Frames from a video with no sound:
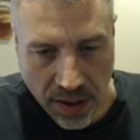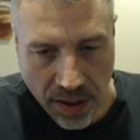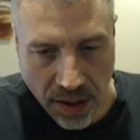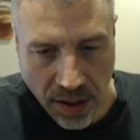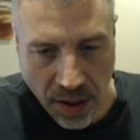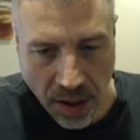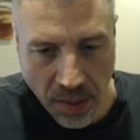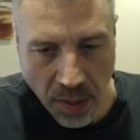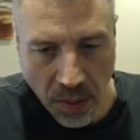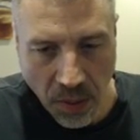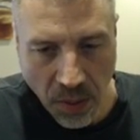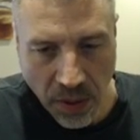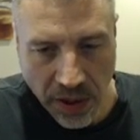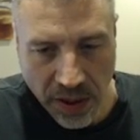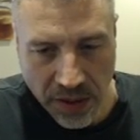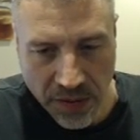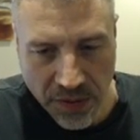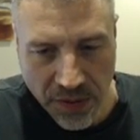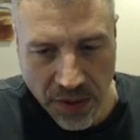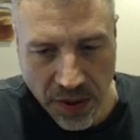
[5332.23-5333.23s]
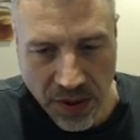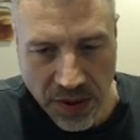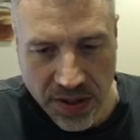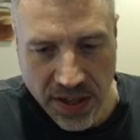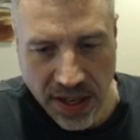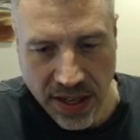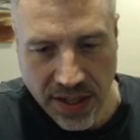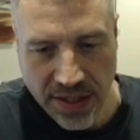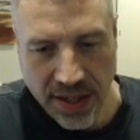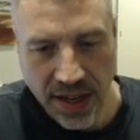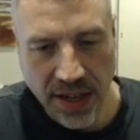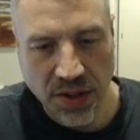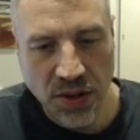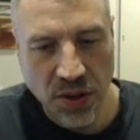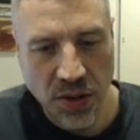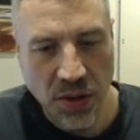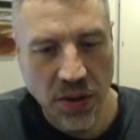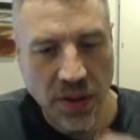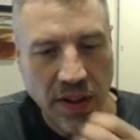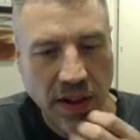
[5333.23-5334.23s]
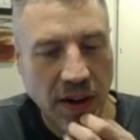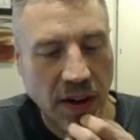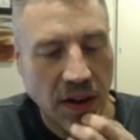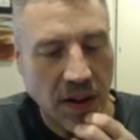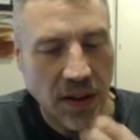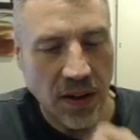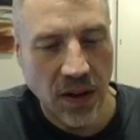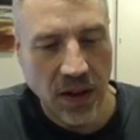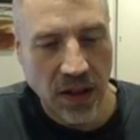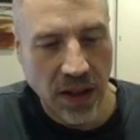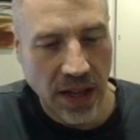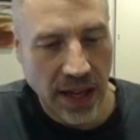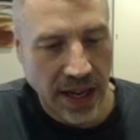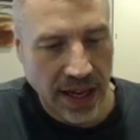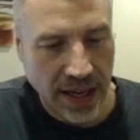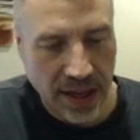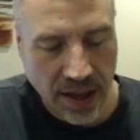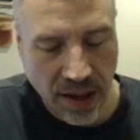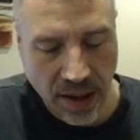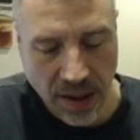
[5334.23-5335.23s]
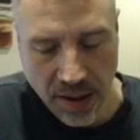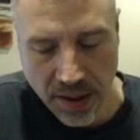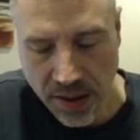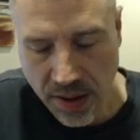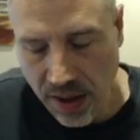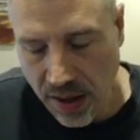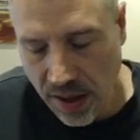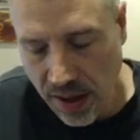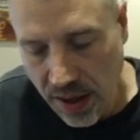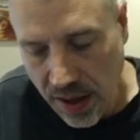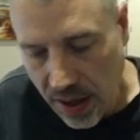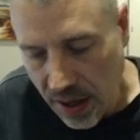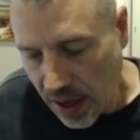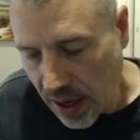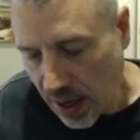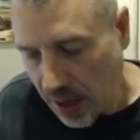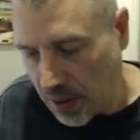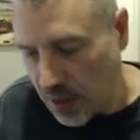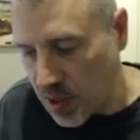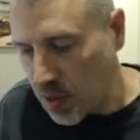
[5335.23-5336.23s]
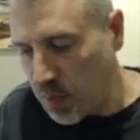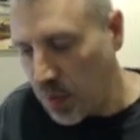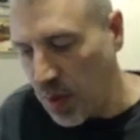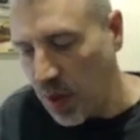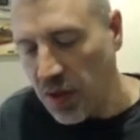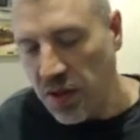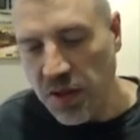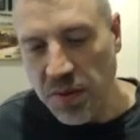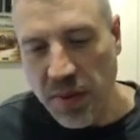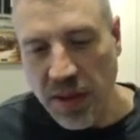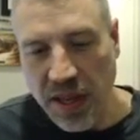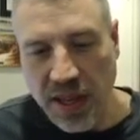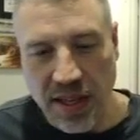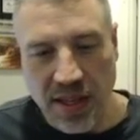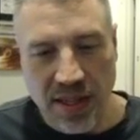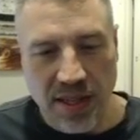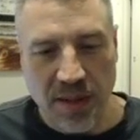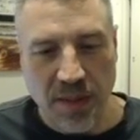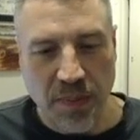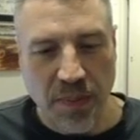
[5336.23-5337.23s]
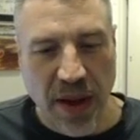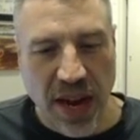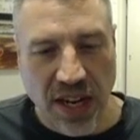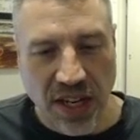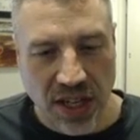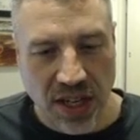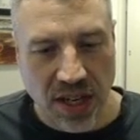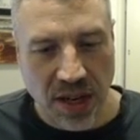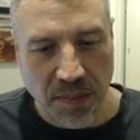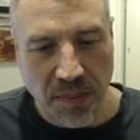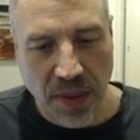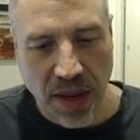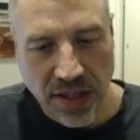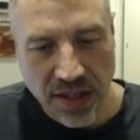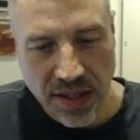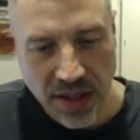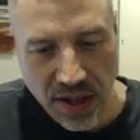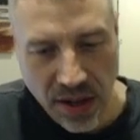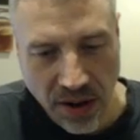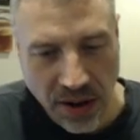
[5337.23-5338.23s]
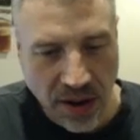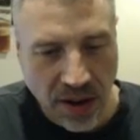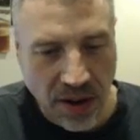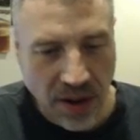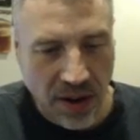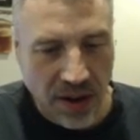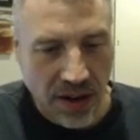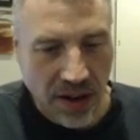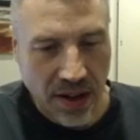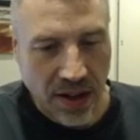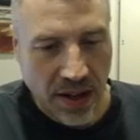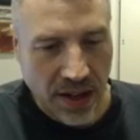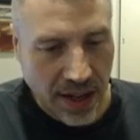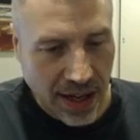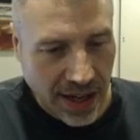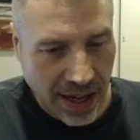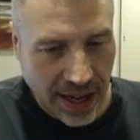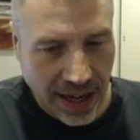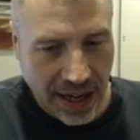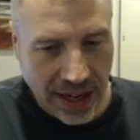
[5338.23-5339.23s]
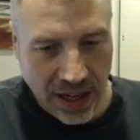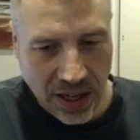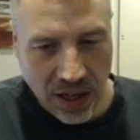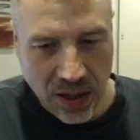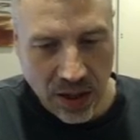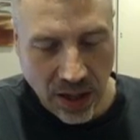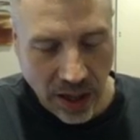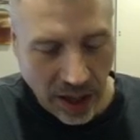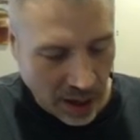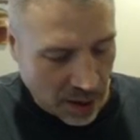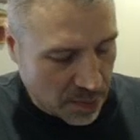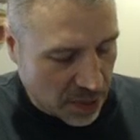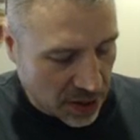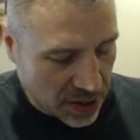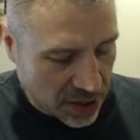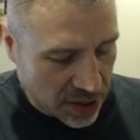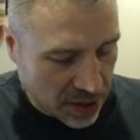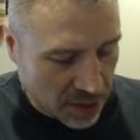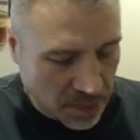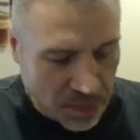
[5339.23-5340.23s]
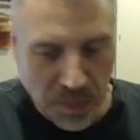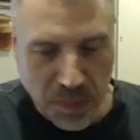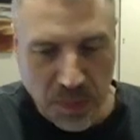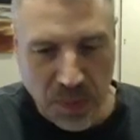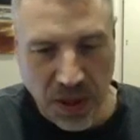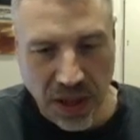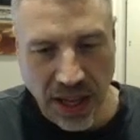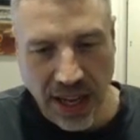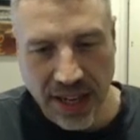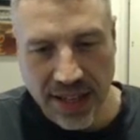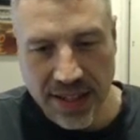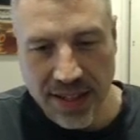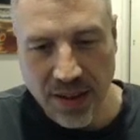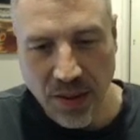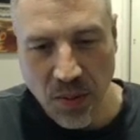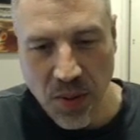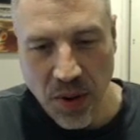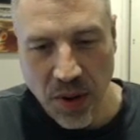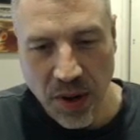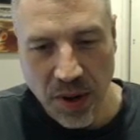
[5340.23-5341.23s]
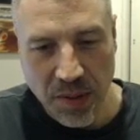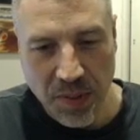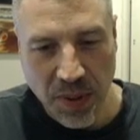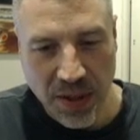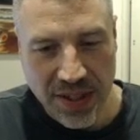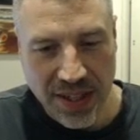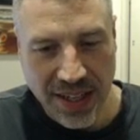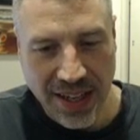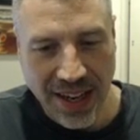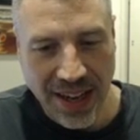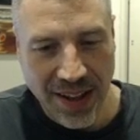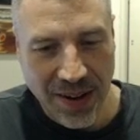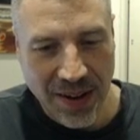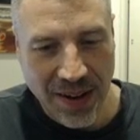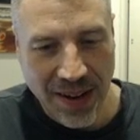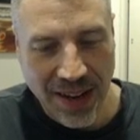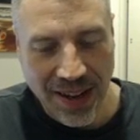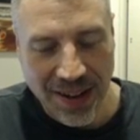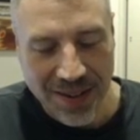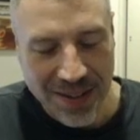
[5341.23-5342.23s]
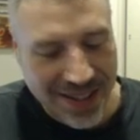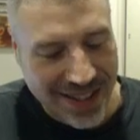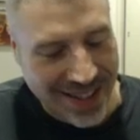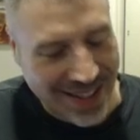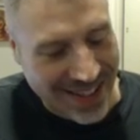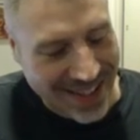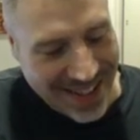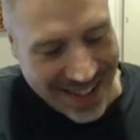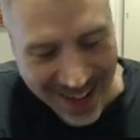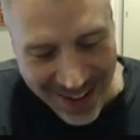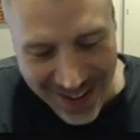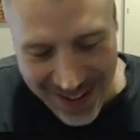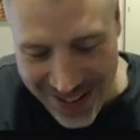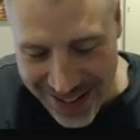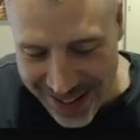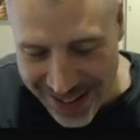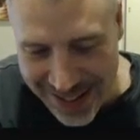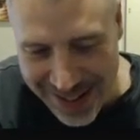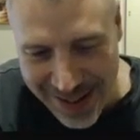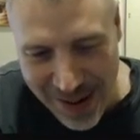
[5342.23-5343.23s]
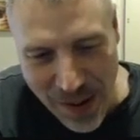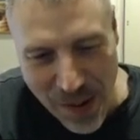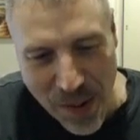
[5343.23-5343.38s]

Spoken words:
I remember one of the first things I drew in there, it looked like it was supposed to be this spaceship interior, and it looked like a bunch of planks of wood put together. It was so